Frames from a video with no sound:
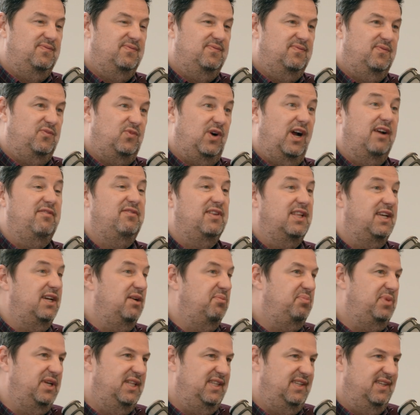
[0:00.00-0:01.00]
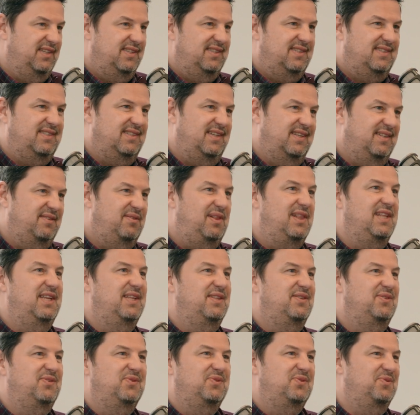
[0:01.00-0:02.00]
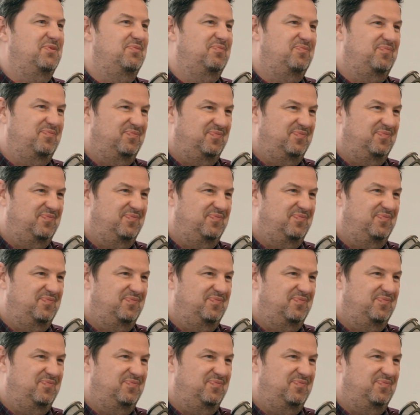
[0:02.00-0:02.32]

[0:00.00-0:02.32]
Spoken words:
rivaling opinions that lead to